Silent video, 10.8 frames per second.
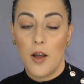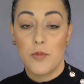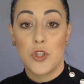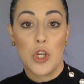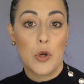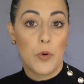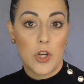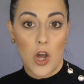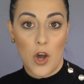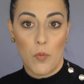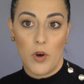So you would
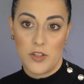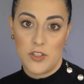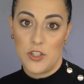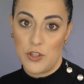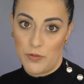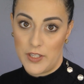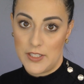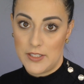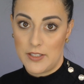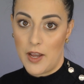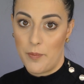not want to do this
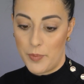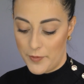step.